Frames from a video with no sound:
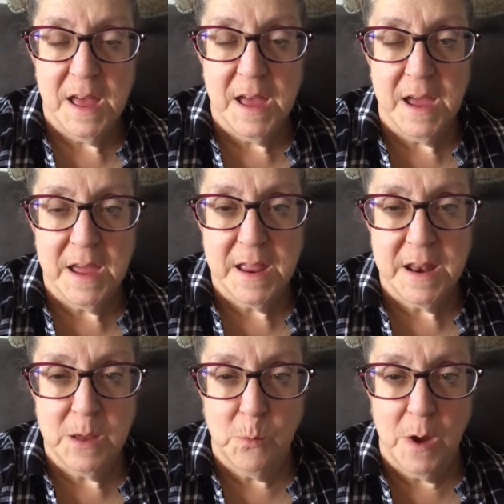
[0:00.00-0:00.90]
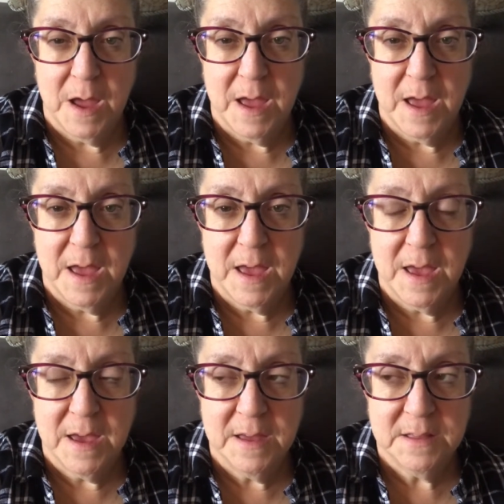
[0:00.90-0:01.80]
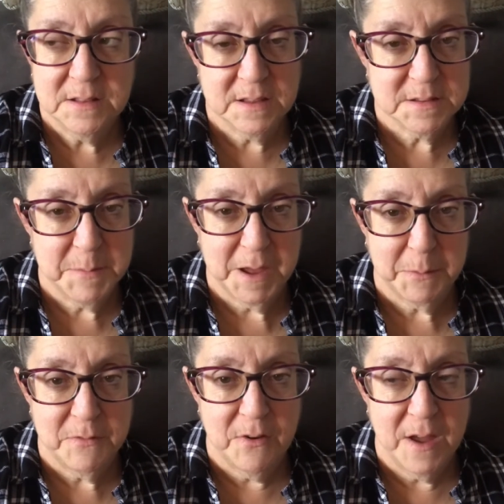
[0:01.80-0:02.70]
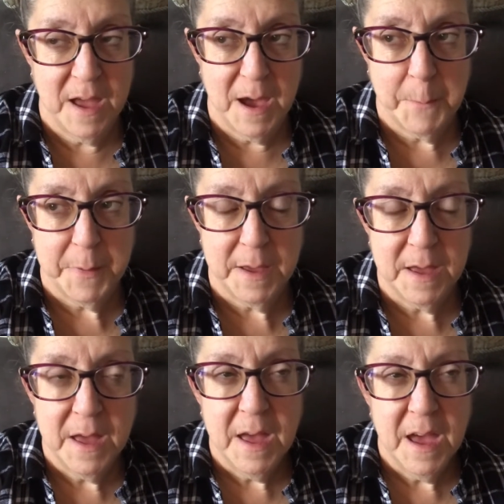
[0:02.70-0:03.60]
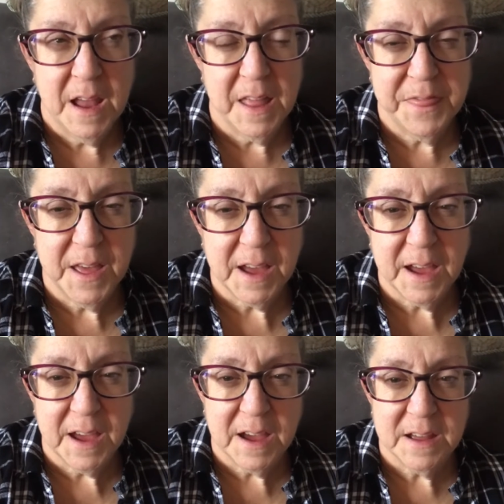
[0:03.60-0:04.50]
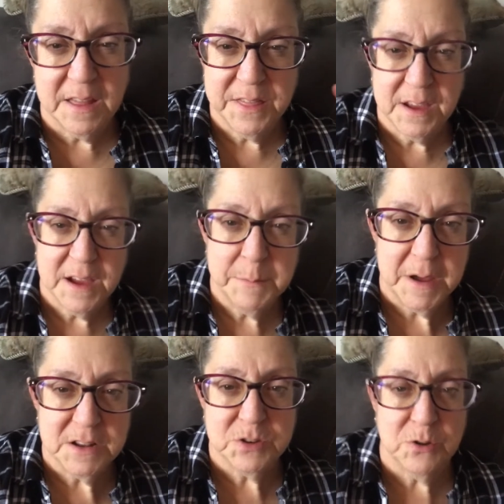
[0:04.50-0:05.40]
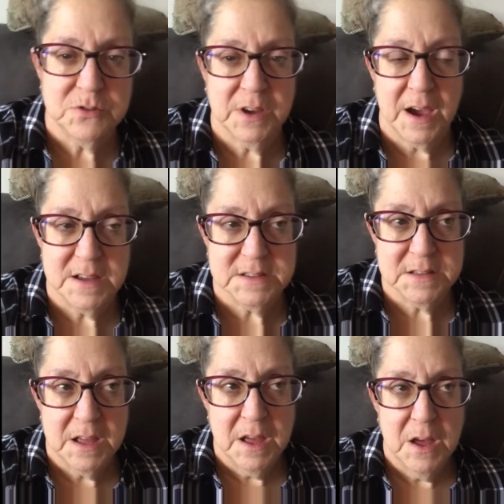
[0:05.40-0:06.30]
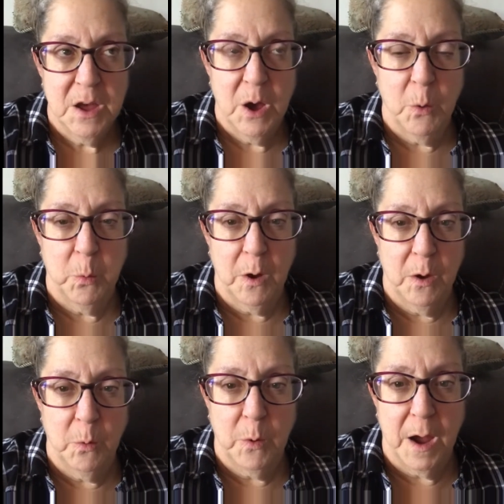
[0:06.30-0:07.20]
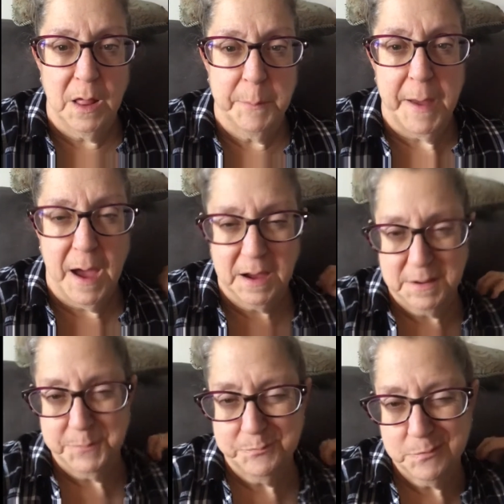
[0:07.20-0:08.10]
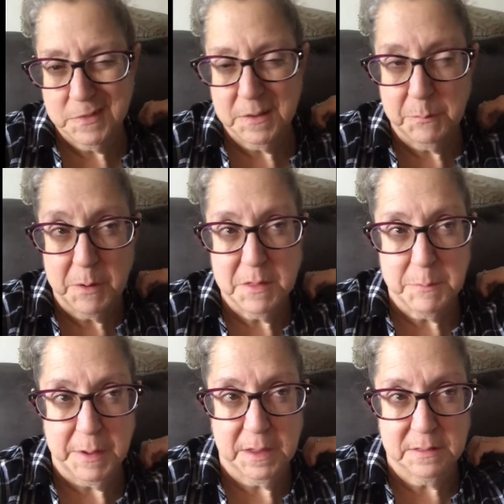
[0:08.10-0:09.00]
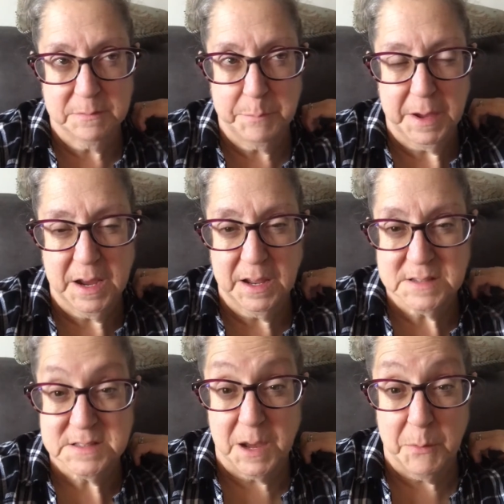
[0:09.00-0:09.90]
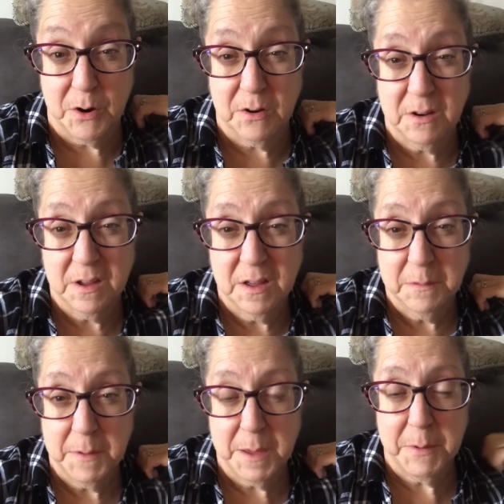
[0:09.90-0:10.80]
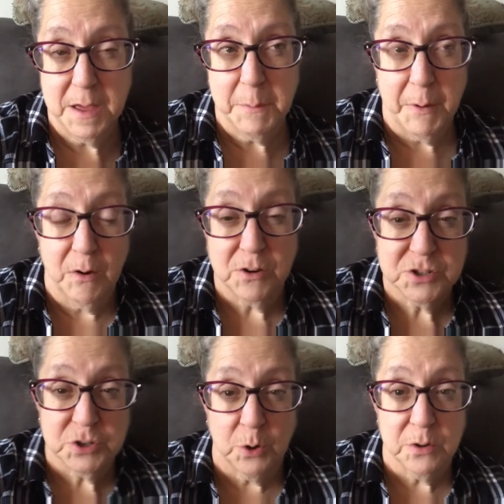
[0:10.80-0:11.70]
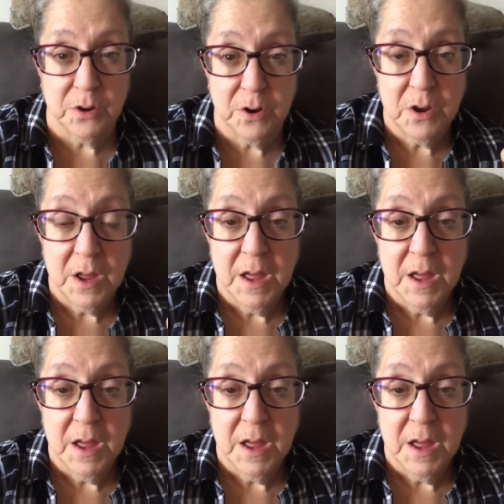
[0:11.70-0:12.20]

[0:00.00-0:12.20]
Anyway, doesn't make me very happy. And I think I might have told you guys a while back, beginning of summer, maybe, about her shoulder,